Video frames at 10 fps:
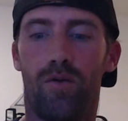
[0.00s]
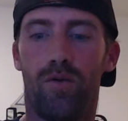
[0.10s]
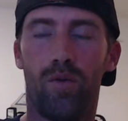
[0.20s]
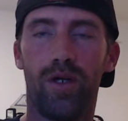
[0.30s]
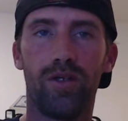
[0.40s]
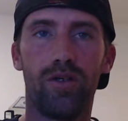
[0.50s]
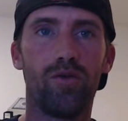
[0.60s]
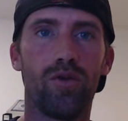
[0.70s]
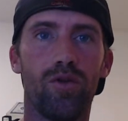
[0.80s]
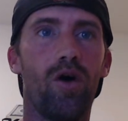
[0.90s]
you
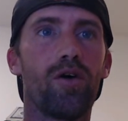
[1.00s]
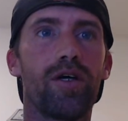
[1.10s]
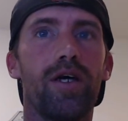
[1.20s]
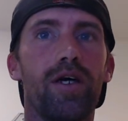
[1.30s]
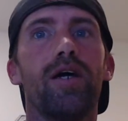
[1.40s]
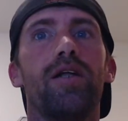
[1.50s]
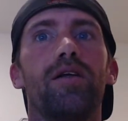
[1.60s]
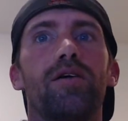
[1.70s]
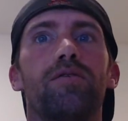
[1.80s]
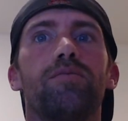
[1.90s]
log in
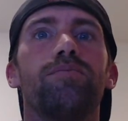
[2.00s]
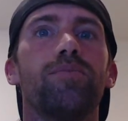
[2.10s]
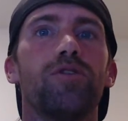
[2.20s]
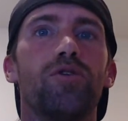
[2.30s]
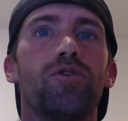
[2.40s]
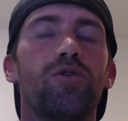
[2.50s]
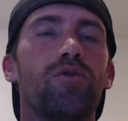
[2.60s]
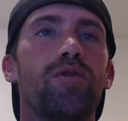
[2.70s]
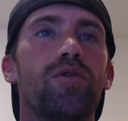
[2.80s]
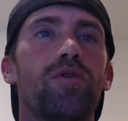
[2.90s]
to the
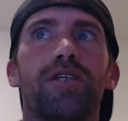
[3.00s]
site